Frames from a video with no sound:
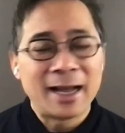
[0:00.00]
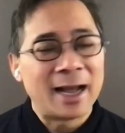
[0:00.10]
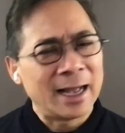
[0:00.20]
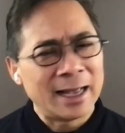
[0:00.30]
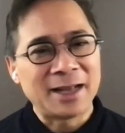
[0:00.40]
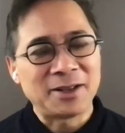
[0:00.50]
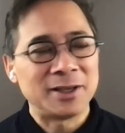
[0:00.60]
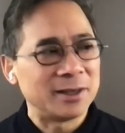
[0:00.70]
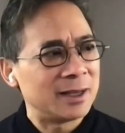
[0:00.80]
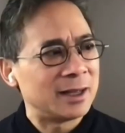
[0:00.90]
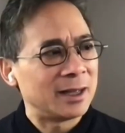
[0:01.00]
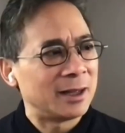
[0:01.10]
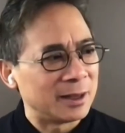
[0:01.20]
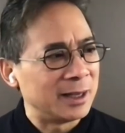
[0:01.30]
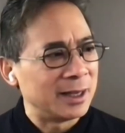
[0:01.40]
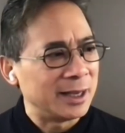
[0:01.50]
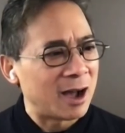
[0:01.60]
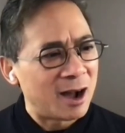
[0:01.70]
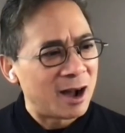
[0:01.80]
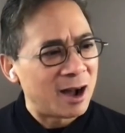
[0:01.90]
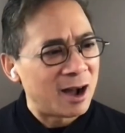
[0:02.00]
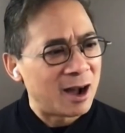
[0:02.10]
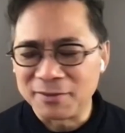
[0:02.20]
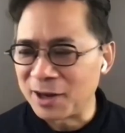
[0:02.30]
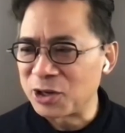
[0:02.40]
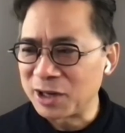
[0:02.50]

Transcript: A odd confession,